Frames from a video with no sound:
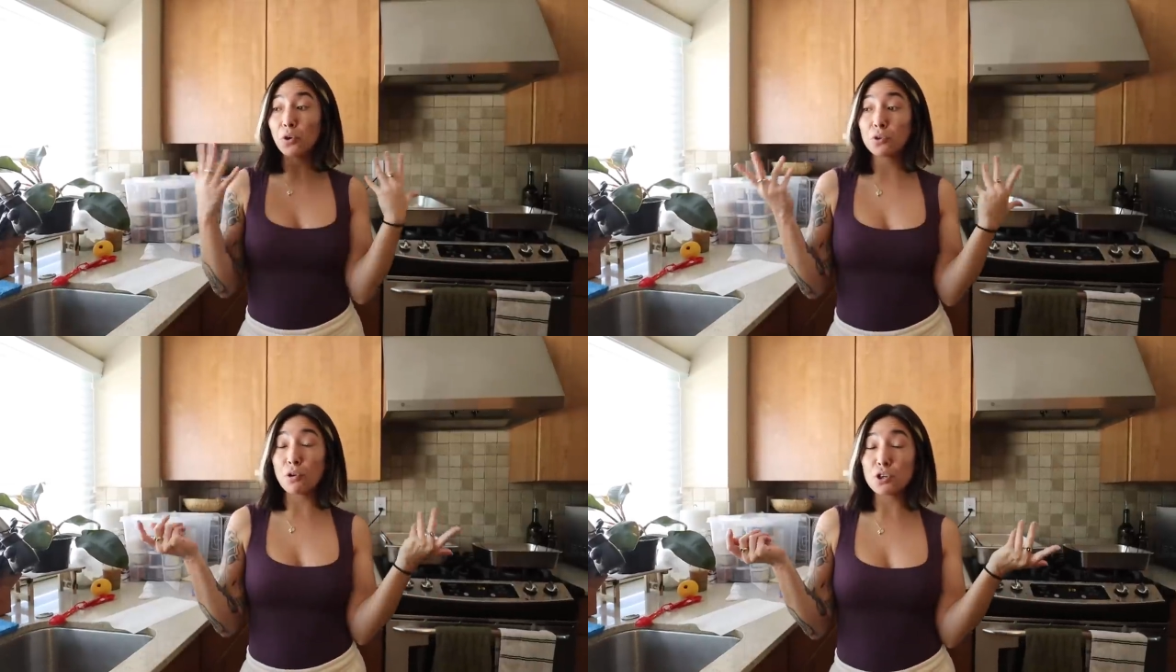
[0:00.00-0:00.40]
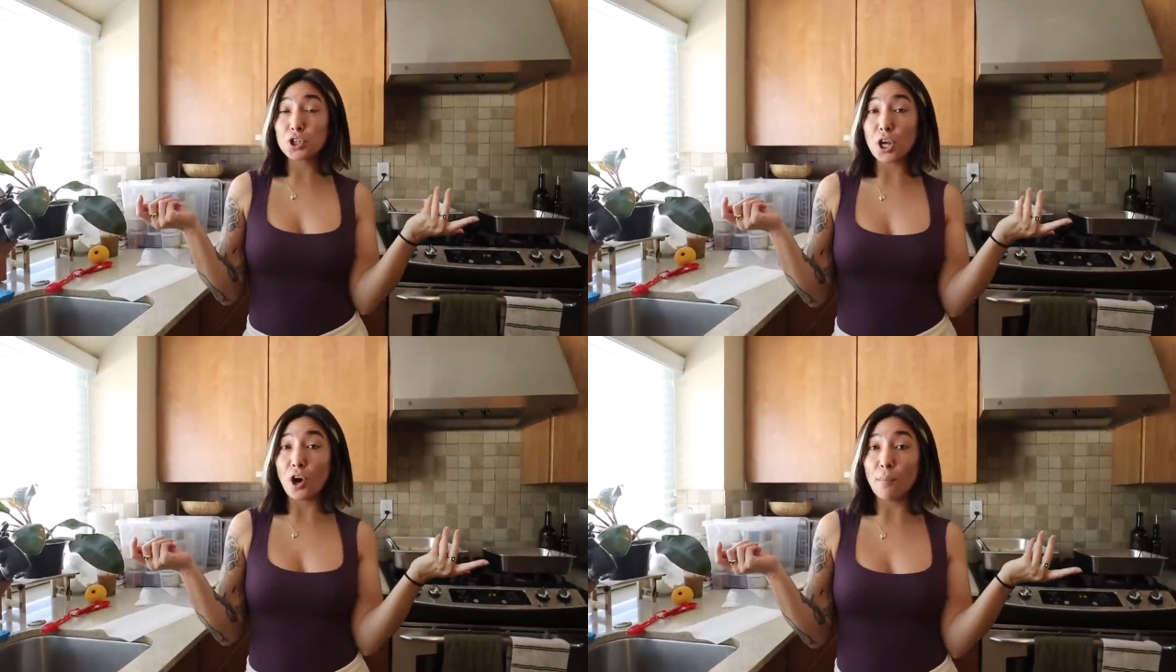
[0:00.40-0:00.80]

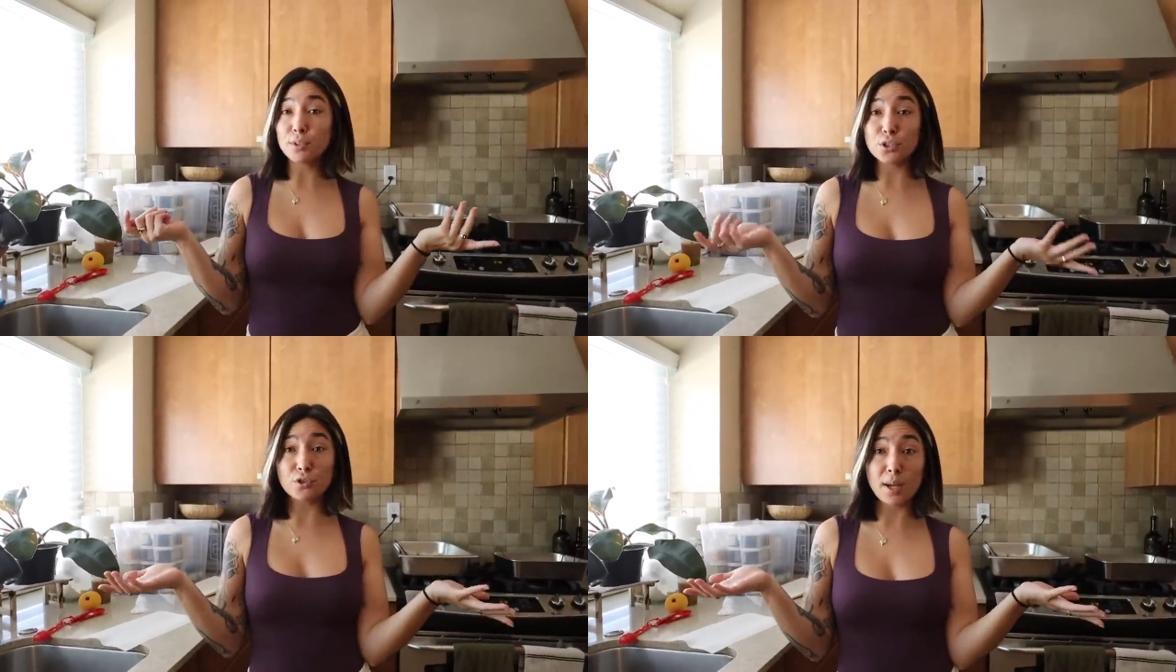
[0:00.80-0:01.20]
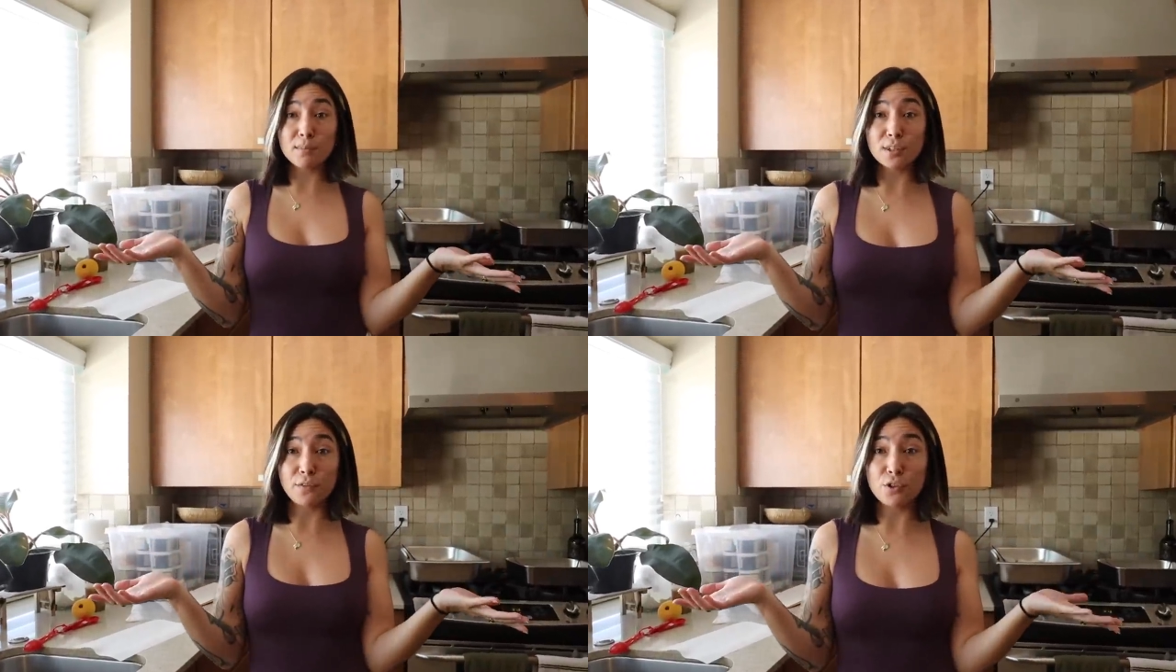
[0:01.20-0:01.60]
crochet hopes and
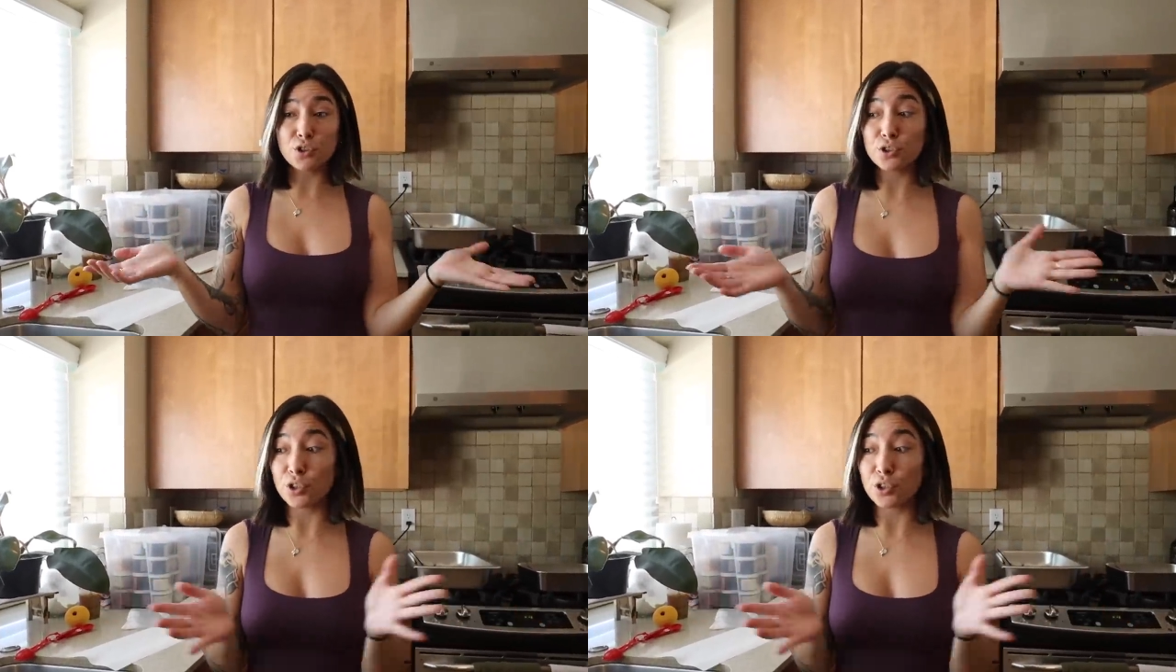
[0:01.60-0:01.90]
dreams in the future.